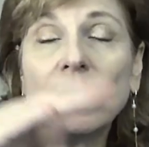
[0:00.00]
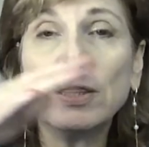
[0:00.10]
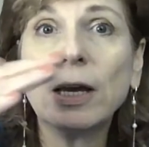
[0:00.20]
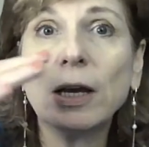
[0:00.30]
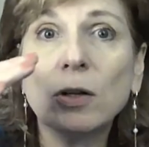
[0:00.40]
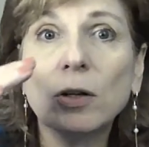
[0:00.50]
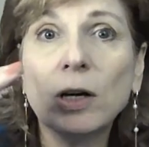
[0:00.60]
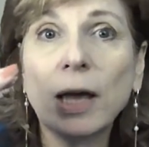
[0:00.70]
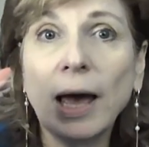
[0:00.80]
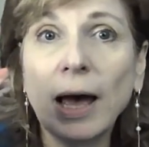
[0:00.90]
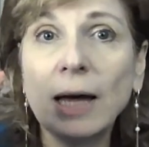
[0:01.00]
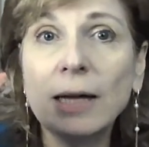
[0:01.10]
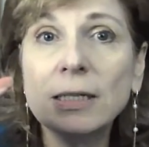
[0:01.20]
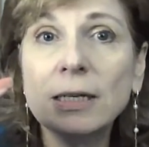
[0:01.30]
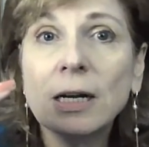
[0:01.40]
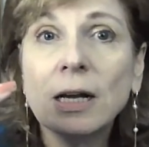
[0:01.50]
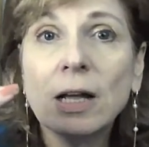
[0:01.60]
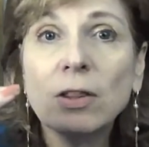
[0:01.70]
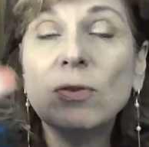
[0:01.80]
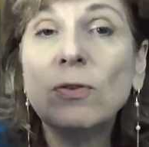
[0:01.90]
so that they can look at
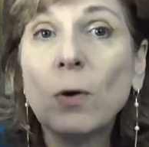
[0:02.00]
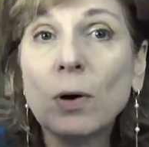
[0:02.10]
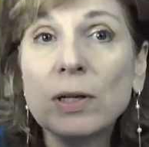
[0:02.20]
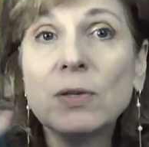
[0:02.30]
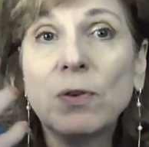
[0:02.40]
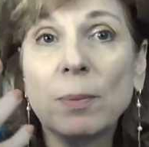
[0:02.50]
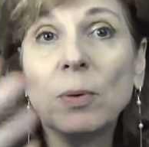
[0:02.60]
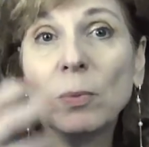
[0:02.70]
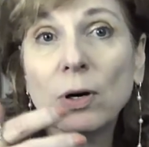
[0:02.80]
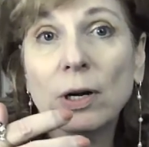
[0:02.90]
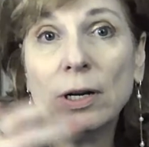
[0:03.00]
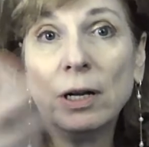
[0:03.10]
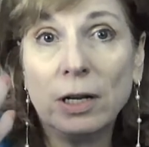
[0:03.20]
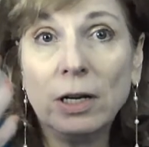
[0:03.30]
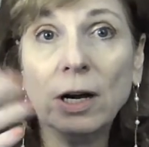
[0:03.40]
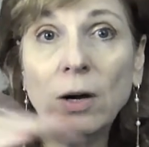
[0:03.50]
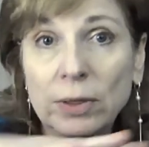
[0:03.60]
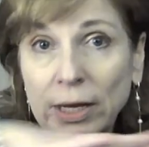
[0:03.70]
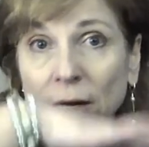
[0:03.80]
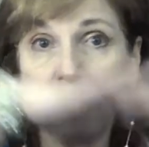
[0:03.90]
the forest from the wood.
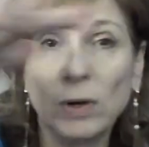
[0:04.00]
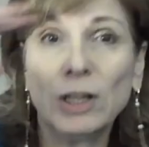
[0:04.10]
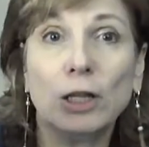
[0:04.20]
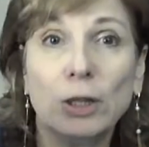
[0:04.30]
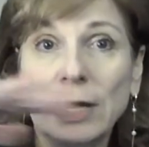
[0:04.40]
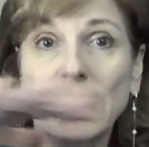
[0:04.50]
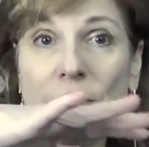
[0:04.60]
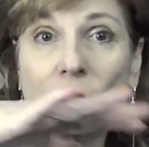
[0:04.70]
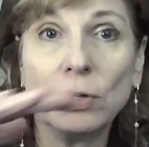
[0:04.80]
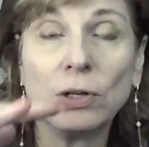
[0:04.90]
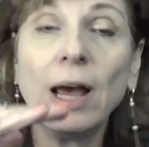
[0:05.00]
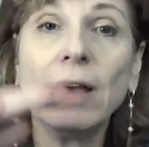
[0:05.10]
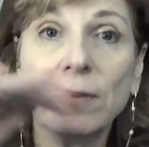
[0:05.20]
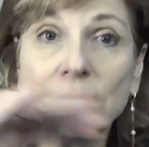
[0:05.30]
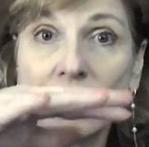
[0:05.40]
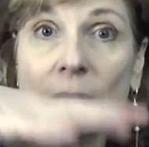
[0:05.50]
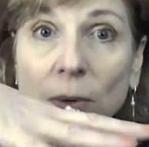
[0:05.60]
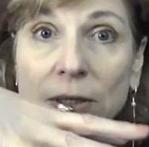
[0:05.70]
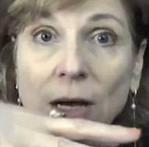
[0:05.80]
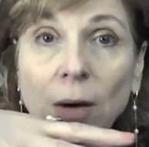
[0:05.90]
They can really look into your life and
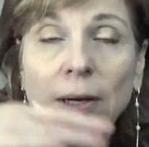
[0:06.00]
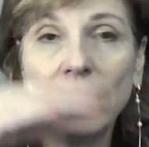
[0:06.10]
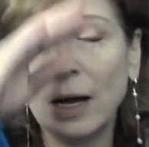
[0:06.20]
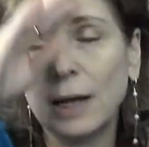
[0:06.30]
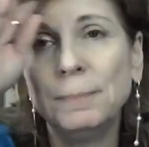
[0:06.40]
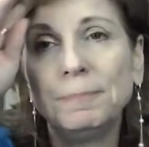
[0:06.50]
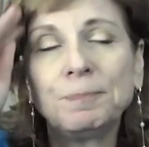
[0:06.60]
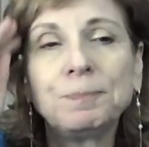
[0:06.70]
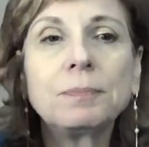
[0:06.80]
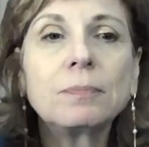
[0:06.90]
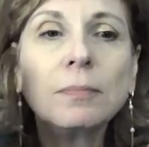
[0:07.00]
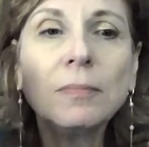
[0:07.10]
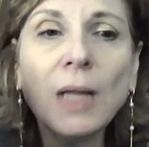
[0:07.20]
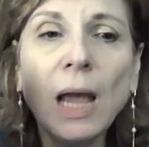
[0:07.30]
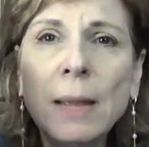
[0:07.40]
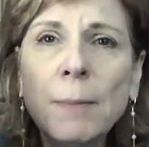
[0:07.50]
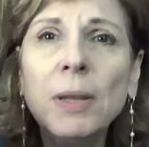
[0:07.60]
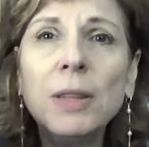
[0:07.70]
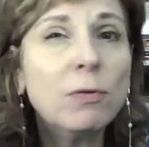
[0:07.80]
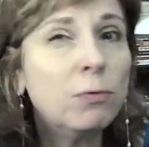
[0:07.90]
see what's going on.
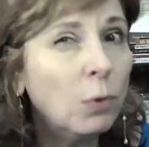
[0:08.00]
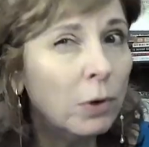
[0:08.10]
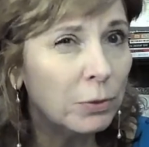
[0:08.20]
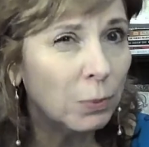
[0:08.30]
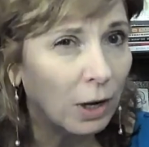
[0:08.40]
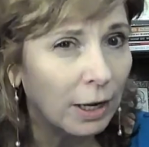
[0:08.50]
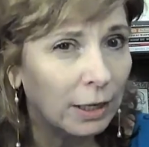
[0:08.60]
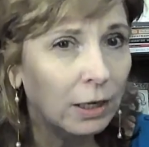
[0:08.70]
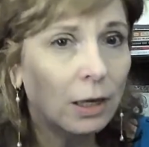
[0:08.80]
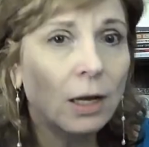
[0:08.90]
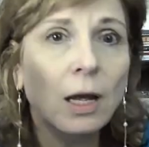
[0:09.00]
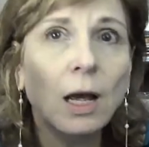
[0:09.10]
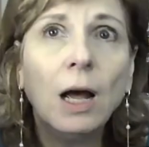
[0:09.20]
But the fourth one,